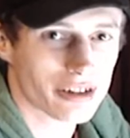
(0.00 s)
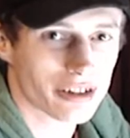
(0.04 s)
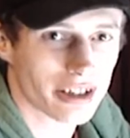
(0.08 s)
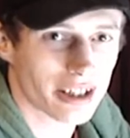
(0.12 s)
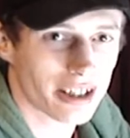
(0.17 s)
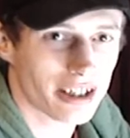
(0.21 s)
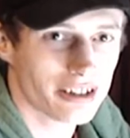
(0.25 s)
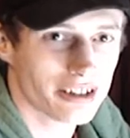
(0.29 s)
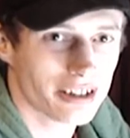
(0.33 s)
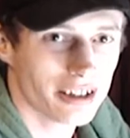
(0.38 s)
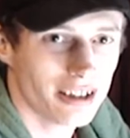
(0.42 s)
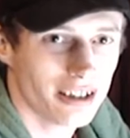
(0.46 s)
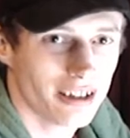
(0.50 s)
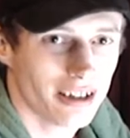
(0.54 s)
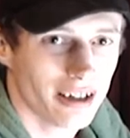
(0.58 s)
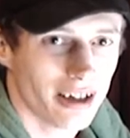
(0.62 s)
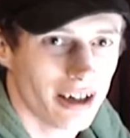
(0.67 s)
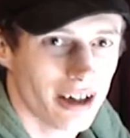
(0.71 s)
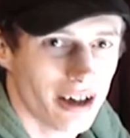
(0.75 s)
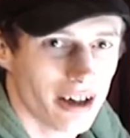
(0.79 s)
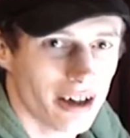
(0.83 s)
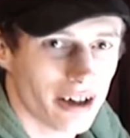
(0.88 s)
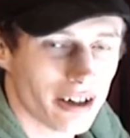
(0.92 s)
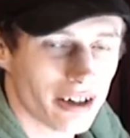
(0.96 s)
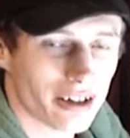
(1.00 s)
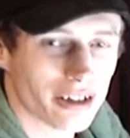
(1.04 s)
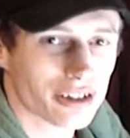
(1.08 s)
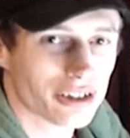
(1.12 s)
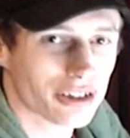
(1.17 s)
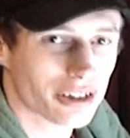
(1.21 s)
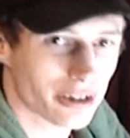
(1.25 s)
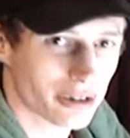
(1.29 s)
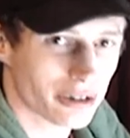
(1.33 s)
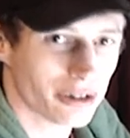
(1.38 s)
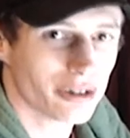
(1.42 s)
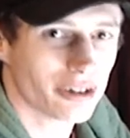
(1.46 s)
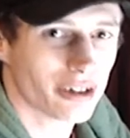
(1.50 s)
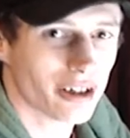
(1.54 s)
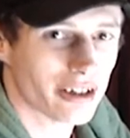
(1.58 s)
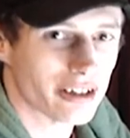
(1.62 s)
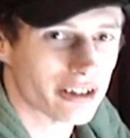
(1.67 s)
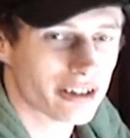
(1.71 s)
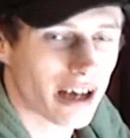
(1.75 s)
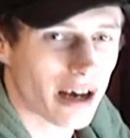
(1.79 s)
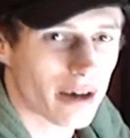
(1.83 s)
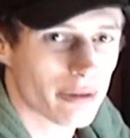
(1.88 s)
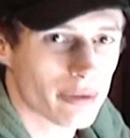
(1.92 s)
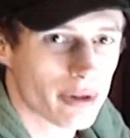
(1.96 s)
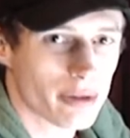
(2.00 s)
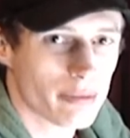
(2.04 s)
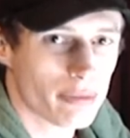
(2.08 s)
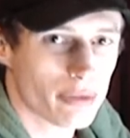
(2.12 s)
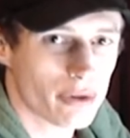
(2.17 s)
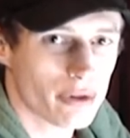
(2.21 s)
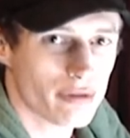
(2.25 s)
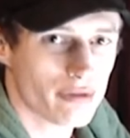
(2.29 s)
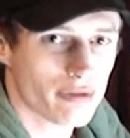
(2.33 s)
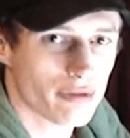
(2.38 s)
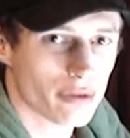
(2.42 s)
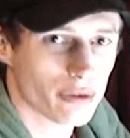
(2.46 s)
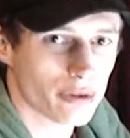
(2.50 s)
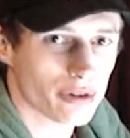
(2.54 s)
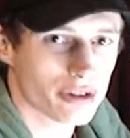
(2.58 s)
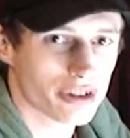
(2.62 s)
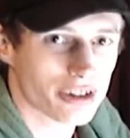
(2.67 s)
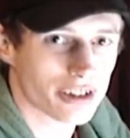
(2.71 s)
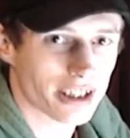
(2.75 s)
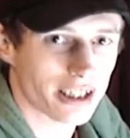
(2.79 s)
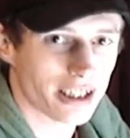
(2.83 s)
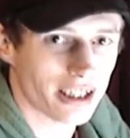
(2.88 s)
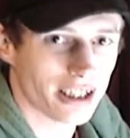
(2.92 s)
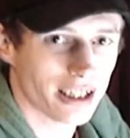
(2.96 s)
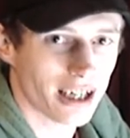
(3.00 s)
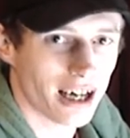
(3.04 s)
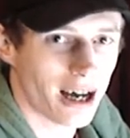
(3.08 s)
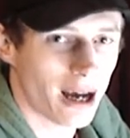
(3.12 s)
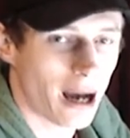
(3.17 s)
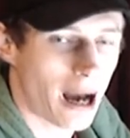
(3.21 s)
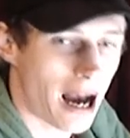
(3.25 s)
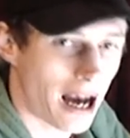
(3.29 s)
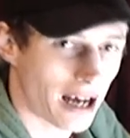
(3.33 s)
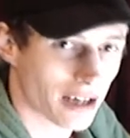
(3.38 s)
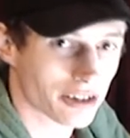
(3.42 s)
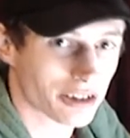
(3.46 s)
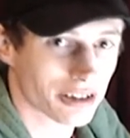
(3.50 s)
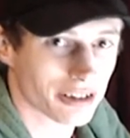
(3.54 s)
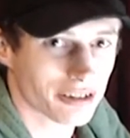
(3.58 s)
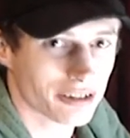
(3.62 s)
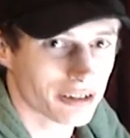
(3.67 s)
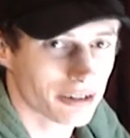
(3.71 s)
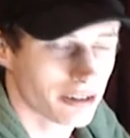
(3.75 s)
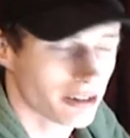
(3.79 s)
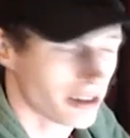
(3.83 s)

and easy. I'm going to show you guys how we brute force the hashes.